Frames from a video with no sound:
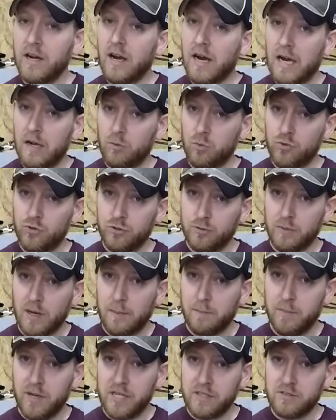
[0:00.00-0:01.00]
I will do my
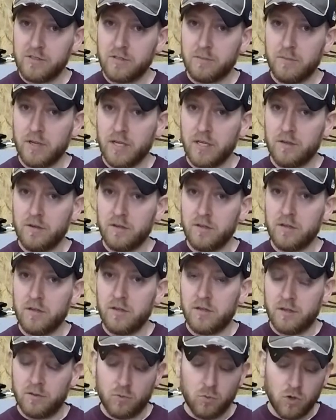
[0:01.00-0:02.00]
best to make it
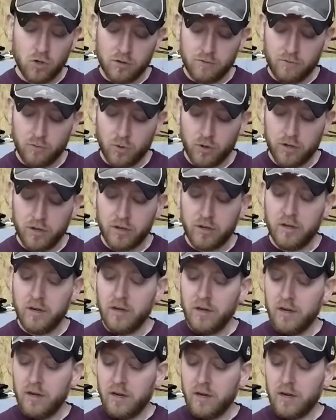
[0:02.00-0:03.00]
uh, work for you.
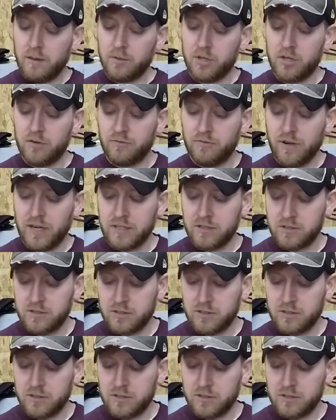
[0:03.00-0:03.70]
I'm going to find